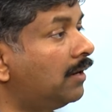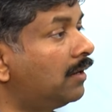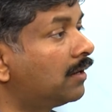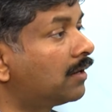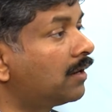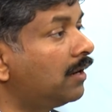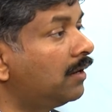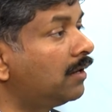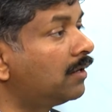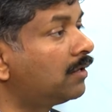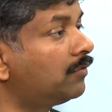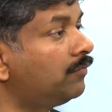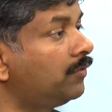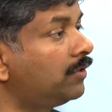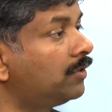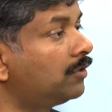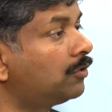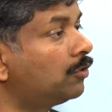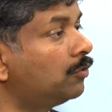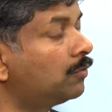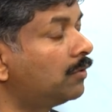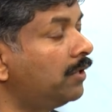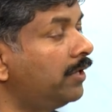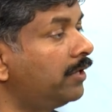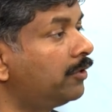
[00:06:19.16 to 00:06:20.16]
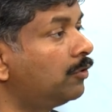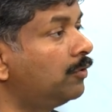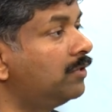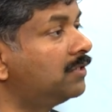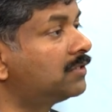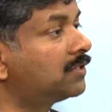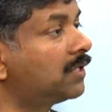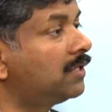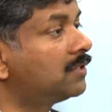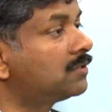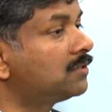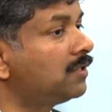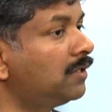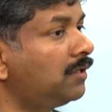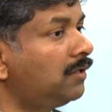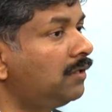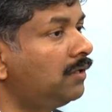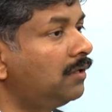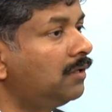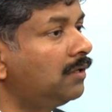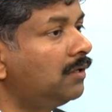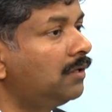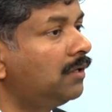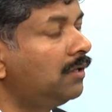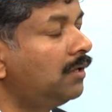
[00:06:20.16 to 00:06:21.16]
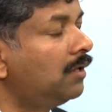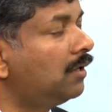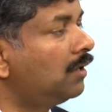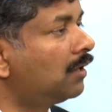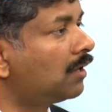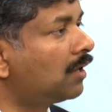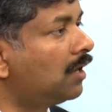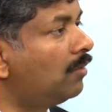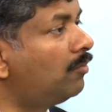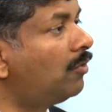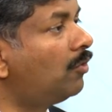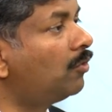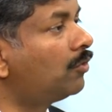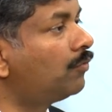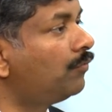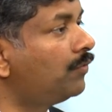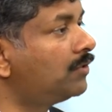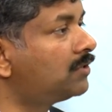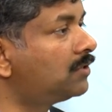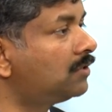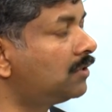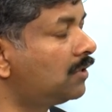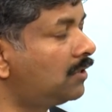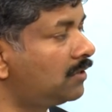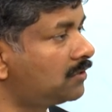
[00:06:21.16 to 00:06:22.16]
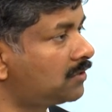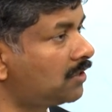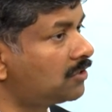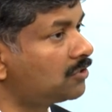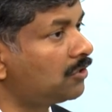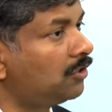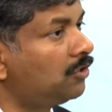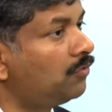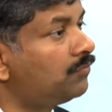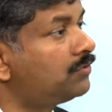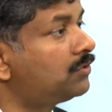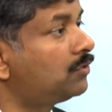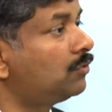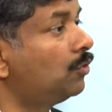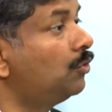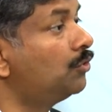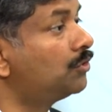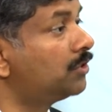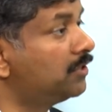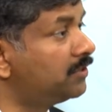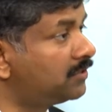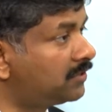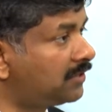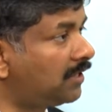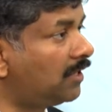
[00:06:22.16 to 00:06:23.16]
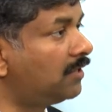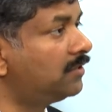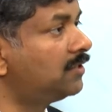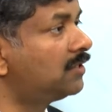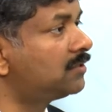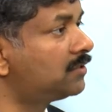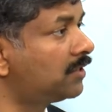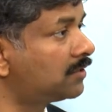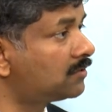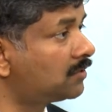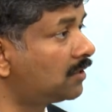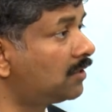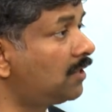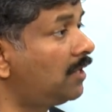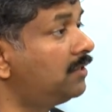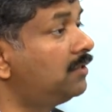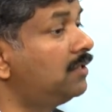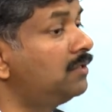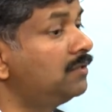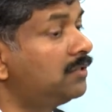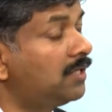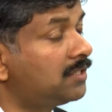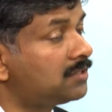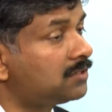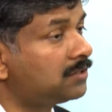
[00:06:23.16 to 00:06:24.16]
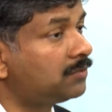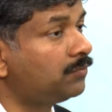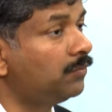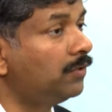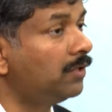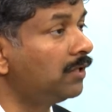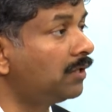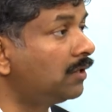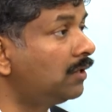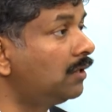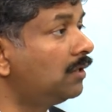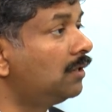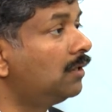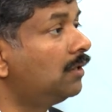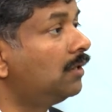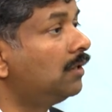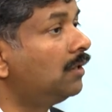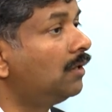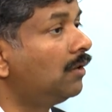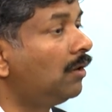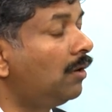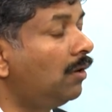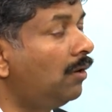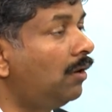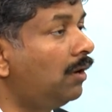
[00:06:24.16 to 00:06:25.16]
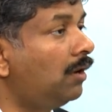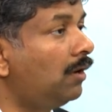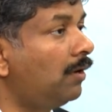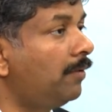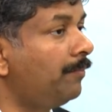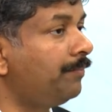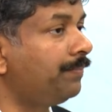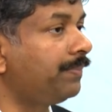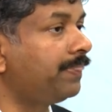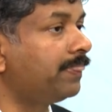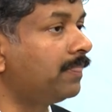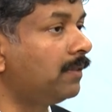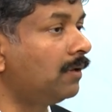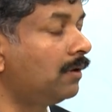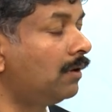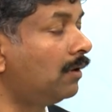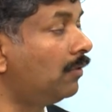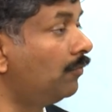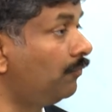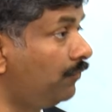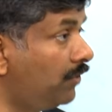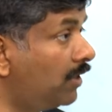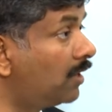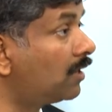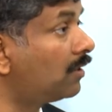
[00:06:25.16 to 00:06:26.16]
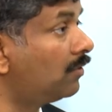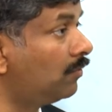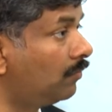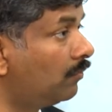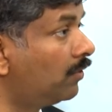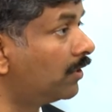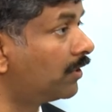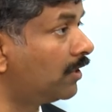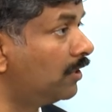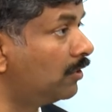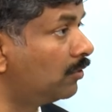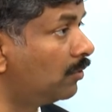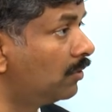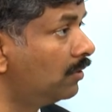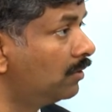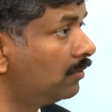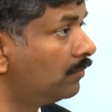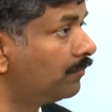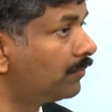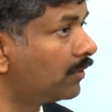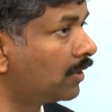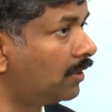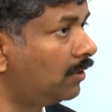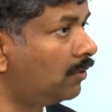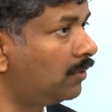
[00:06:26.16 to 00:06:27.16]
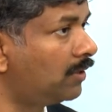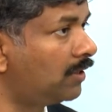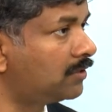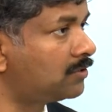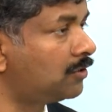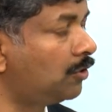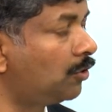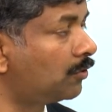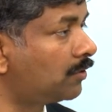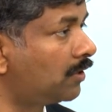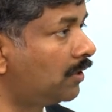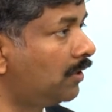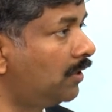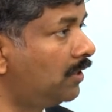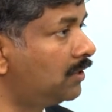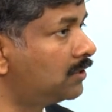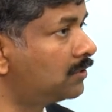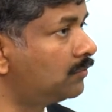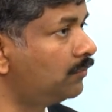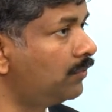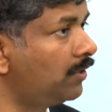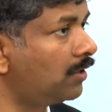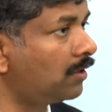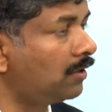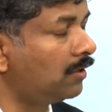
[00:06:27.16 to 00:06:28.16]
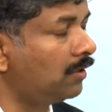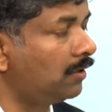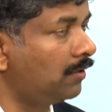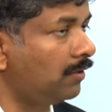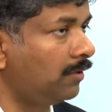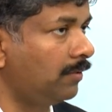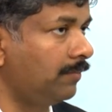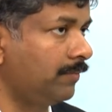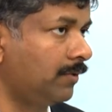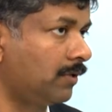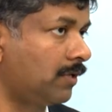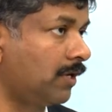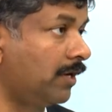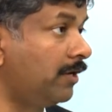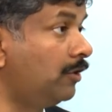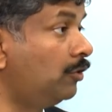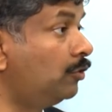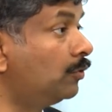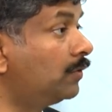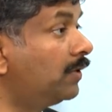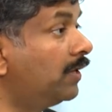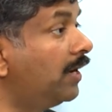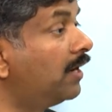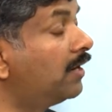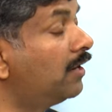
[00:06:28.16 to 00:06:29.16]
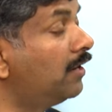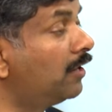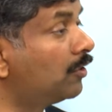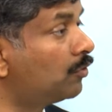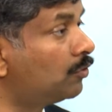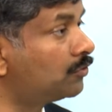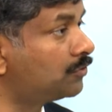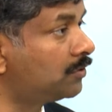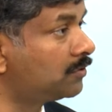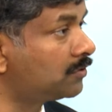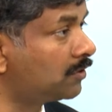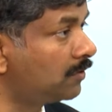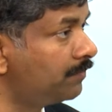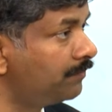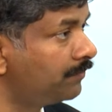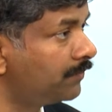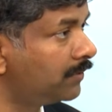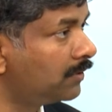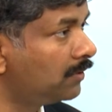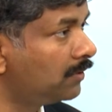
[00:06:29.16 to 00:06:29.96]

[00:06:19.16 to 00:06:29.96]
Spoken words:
connect with quickly to discuss and come out with such kind of solutions, challenges, etc. I think that's where we are working on. You know, as Dr. Reddy's, we are trying to create an ecosystem.